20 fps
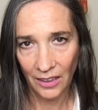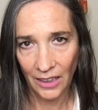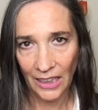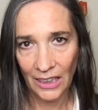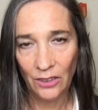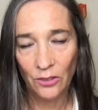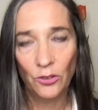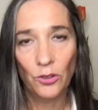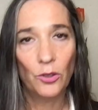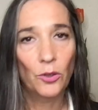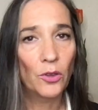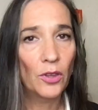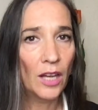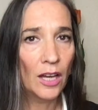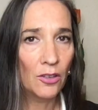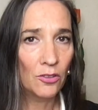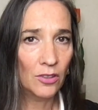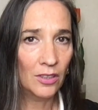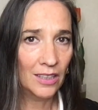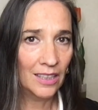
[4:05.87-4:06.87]
in
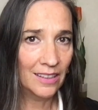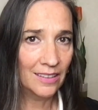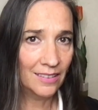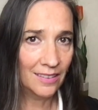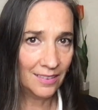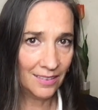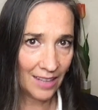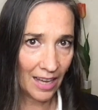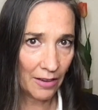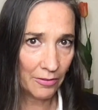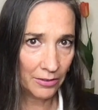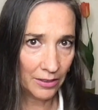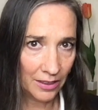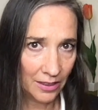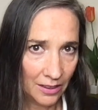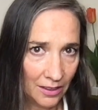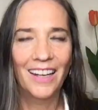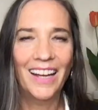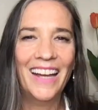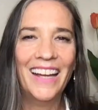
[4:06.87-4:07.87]
2007.